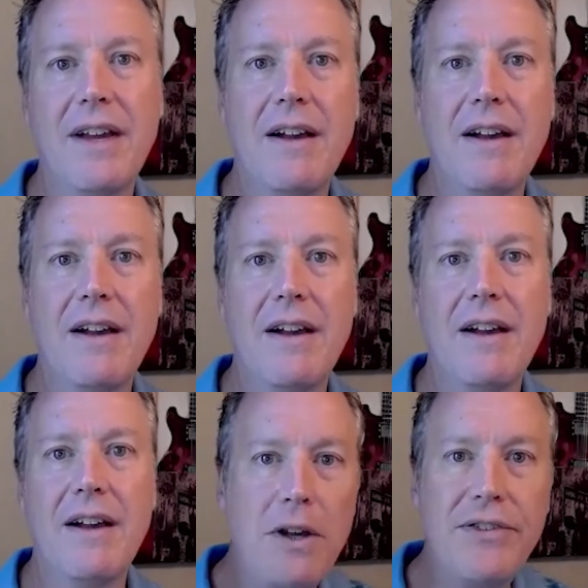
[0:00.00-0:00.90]

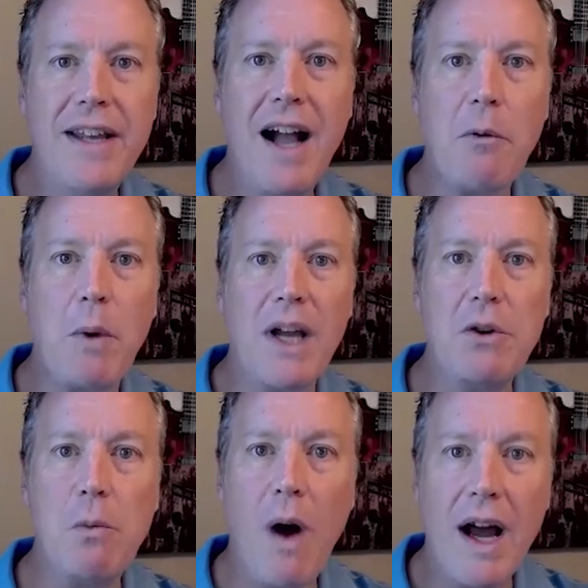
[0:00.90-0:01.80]
focusing on what
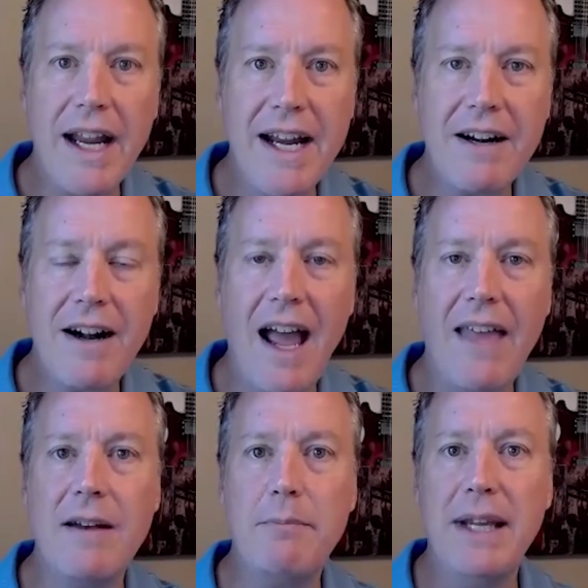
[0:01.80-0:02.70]
you want to hear and
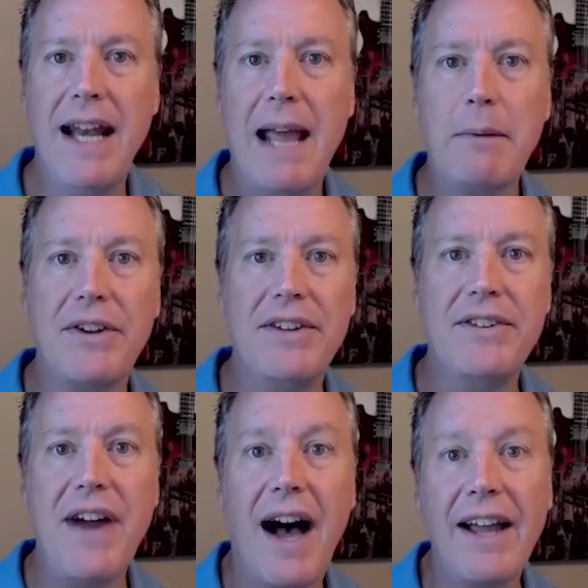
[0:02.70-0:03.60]
then being able to
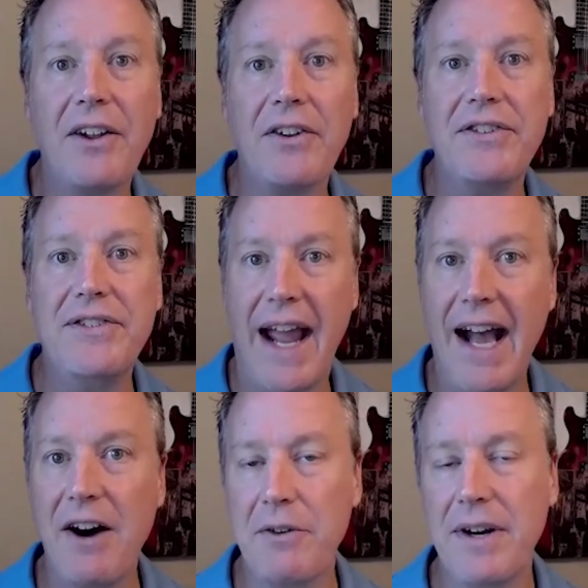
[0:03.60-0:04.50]
dial
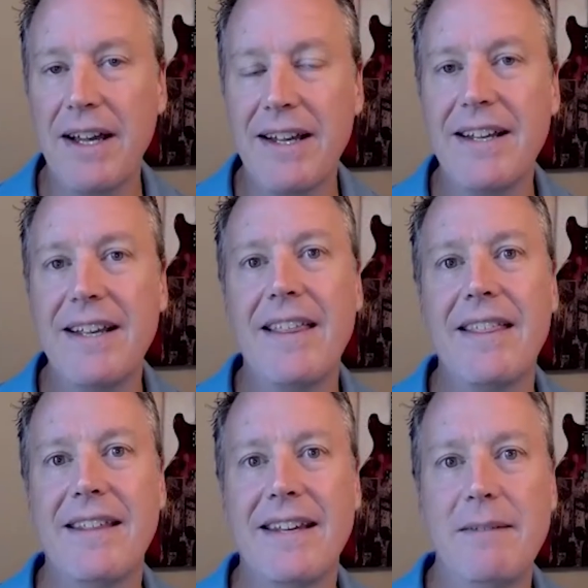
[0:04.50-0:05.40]
down
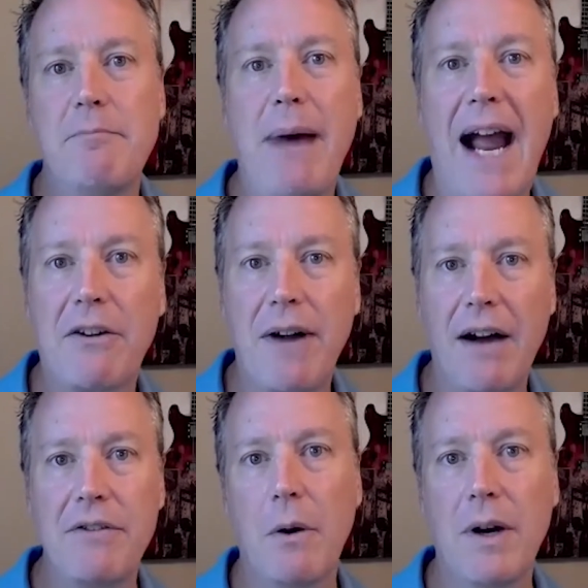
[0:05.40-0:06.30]
the
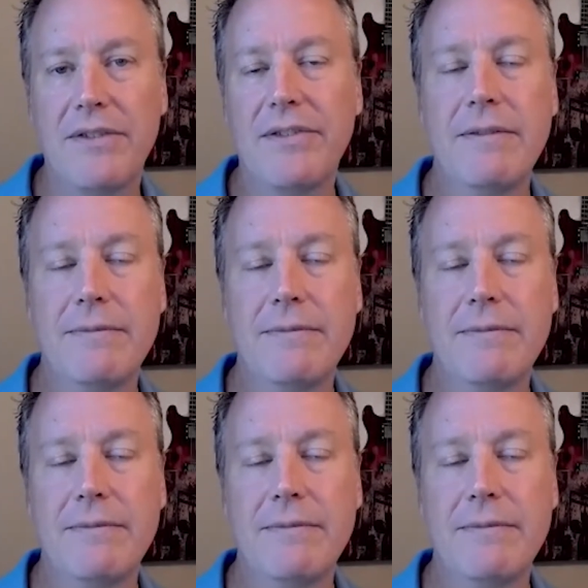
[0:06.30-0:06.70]
background noise.